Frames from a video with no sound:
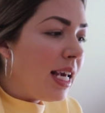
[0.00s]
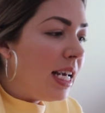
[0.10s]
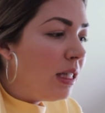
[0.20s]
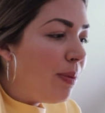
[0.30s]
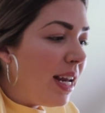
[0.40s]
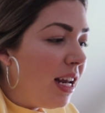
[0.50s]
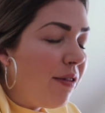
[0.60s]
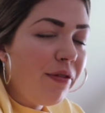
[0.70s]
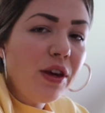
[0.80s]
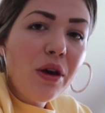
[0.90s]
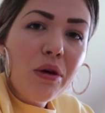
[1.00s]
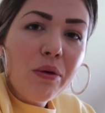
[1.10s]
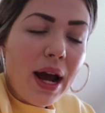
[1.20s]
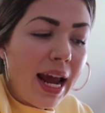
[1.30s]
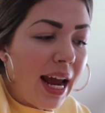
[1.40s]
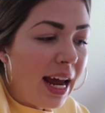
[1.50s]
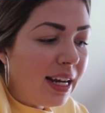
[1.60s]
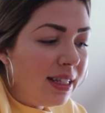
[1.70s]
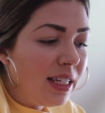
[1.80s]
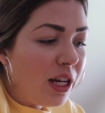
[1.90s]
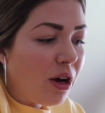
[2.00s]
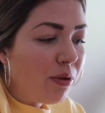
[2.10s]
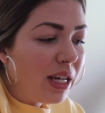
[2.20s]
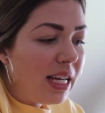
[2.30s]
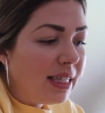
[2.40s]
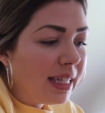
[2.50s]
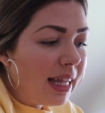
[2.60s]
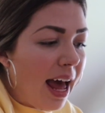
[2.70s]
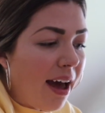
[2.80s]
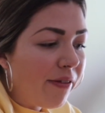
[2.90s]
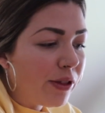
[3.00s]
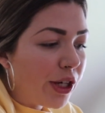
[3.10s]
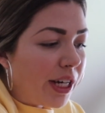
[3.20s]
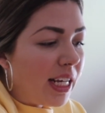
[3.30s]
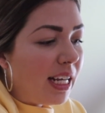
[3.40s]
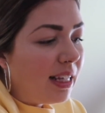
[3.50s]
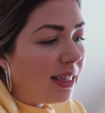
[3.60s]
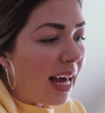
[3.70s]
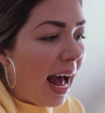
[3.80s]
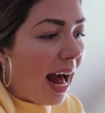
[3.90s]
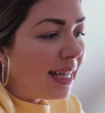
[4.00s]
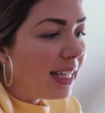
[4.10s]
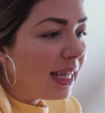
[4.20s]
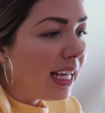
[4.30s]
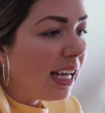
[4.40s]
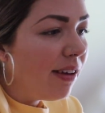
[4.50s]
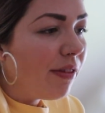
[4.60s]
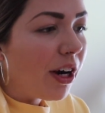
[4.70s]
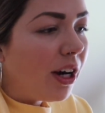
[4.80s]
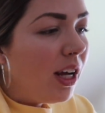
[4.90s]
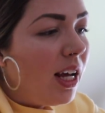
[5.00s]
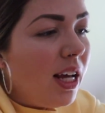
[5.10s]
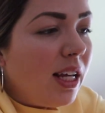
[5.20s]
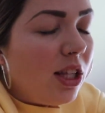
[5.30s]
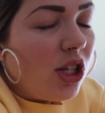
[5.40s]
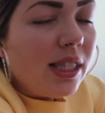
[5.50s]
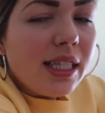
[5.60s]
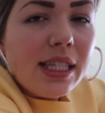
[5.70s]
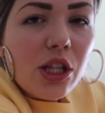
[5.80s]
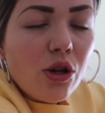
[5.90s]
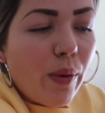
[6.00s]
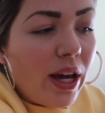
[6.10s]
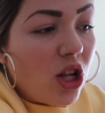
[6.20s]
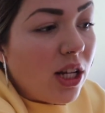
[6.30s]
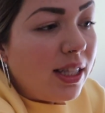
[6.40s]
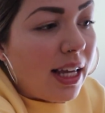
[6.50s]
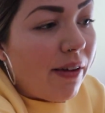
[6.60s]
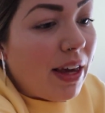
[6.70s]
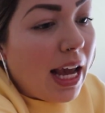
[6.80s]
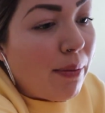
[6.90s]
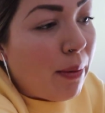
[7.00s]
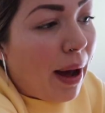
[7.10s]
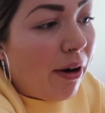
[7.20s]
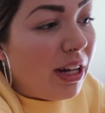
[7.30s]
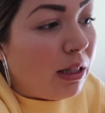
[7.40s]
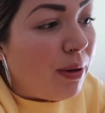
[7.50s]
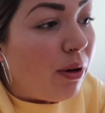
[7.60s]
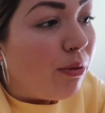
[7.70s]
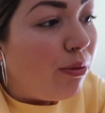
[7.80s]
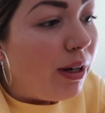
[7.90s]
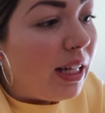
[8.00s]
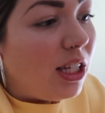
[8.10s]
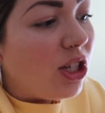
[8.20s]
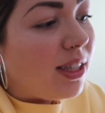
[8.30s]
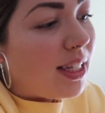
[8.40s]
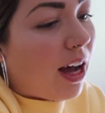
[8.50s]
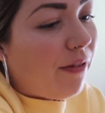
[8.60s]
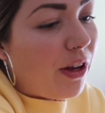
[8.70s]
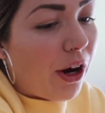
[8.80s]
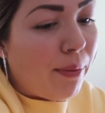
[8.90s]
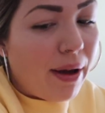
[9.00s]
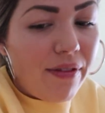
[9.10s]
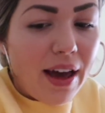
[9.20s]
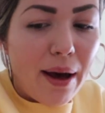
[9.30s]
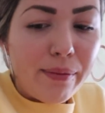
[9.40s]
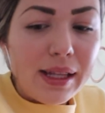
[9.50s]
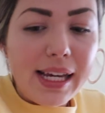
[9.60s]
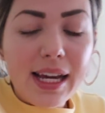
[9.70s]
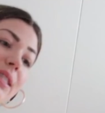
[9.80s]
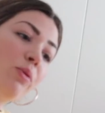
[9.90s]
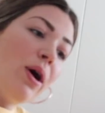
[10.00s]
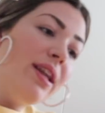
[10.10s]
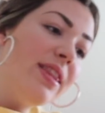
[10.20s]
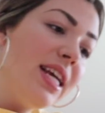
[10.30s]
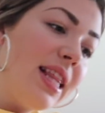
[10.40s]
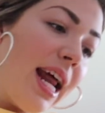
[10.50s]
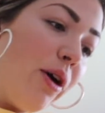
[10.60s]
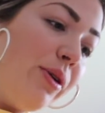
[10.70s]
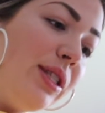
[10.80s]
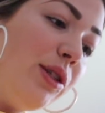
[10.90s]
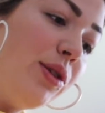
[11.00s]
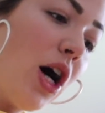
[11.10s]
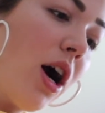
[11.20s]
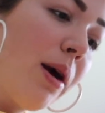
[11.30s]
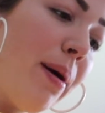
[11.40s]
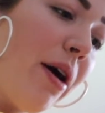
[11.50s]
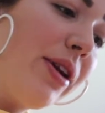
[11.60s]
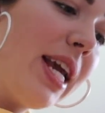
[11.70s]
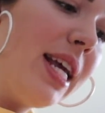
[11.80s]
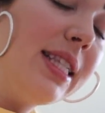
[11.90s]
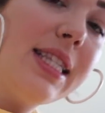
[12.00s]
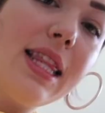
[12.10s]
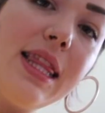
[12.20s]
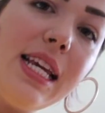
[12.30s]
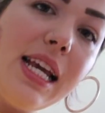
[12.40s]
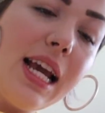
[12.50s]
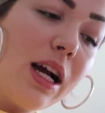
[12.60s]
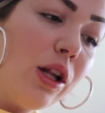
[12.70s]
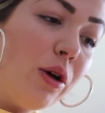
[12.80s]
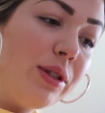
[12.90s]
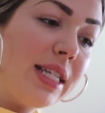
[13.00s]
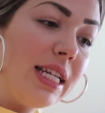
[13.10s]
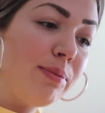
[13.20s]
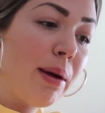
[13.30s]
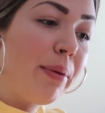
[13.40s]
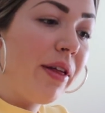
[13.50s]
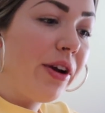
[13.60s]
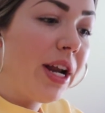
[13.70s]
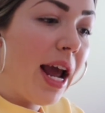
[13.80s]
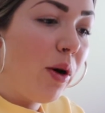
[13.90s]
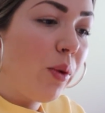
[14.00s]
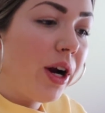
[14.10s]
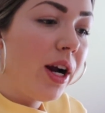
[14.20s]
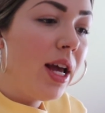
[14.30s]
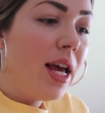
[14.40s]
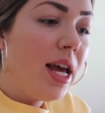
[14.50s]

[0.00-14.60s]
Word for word: he's been in a few and, you know, he's left or he's had to leave or just situations have came about. It's been a really just tough year on my family. One thing that I always do talk about is the closeness my brother and I were.